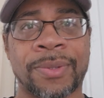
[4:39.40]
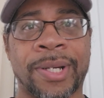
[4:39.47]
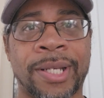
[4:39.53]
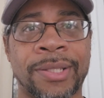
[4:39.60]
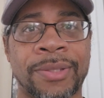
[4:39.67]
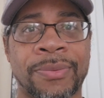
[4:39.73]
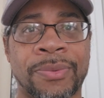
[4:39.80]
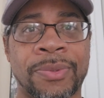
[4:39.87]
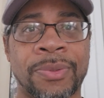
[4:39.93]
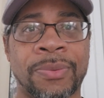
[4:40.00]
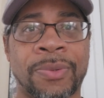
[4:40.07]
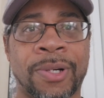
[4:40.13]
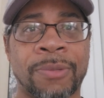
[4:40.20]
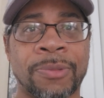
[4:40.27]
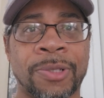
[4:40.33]
we're at the
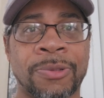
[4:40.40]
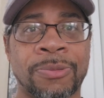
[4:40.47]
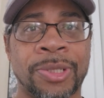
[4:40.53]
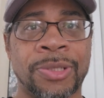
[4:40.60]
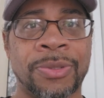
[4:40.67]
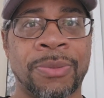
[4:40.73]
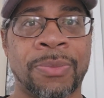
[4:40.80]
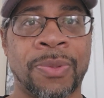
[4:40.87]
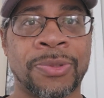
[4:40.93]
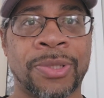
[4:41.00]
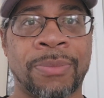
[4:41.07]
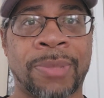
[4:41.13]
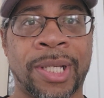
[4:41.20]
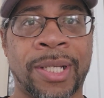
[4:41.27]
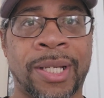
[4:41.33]
room where I'm going to be doing
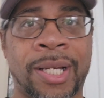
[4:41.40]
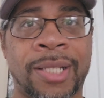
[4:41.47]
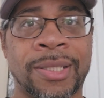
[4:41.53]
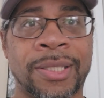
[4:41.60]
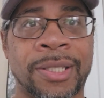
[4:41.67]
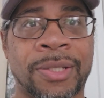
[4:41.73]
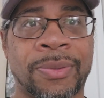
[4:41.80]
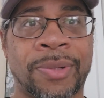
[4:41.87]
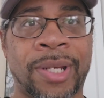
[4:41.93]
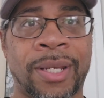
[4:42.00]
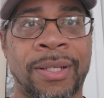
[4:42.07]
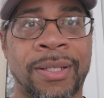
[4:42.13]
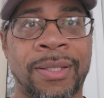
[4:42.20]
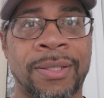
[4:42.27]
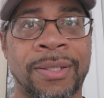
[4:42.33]
most of my content
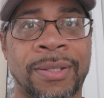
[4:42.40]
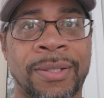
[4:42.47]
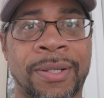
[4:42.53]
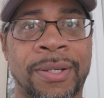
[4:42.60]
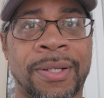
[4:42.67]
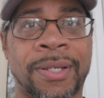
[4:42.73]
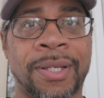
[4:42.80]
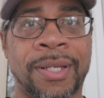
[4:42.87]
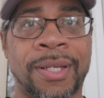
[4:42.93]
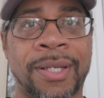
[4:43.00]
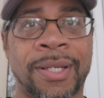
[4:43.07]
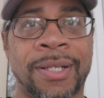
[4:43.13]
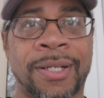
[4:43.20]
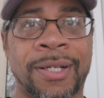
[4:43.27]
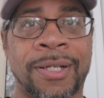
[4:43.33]
creating here.
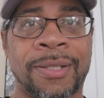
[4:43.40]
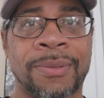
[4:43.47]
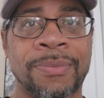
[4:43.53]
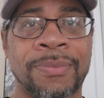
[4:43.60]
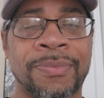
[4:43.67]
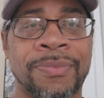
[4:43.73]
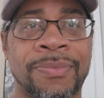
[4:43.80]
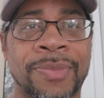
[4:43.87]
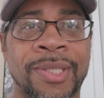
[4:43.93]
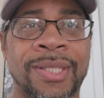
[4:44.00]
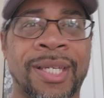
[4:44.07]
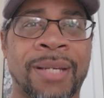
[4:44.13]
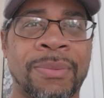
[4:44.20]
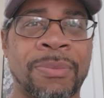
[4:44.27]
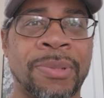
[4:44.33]
Um,
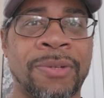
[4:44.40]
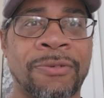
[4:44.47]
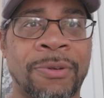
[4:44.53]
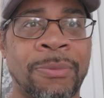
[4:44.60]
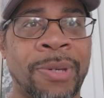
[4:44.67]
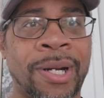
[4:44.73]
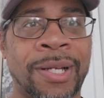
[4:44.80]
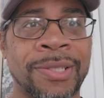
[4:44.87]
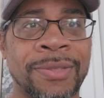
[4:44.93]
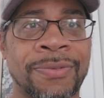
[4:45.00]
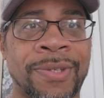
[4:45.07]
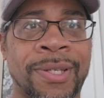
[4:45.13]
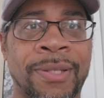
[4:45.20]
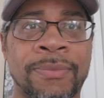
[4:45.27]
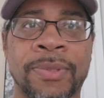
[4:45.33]
yeah, I'm a bit of a Browns
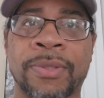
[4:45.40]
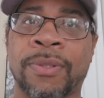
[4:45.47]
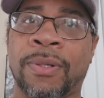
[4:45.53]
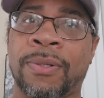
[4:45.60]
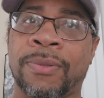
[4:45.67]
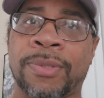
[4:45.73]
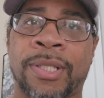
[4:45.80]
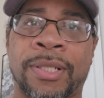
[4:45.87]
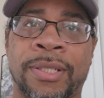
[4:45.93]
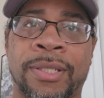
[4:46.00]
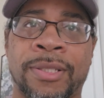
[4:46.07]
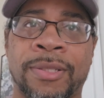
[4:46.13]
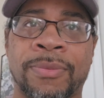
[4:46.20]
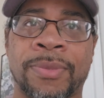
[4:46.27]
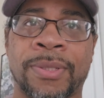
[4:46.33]
fan, so don't hold that
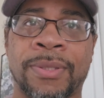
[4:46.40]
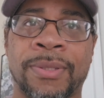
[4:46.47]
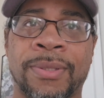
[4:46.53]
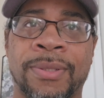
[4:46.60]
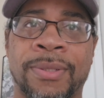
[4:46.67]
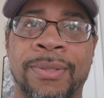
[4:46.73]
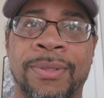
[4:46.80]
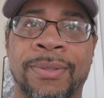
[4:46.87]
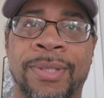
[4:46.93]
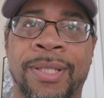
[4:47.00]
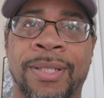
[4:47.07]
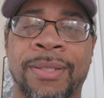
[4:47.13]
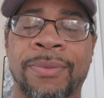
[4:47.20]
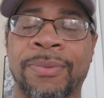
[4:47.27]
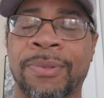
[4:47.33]
against me.
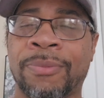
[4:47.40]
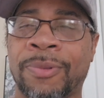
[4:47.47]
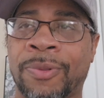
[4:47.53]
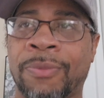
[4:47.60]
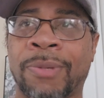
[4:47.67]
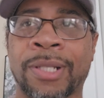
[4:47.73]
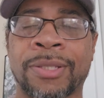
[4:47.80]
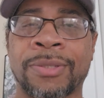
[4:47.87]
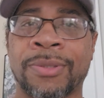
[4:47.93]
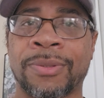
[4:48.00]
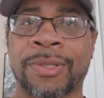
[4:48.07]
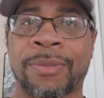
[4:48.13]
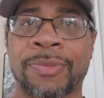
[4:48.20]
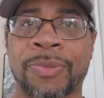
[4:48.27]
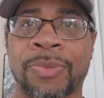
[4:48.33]
Okay, we're about to do
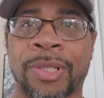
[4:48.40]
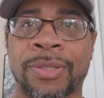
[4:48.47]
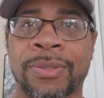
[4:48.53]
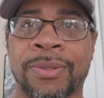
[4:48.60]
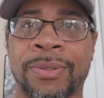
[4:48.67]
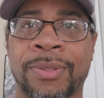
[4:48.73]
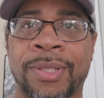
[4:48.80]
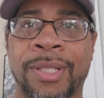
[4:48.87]
something special.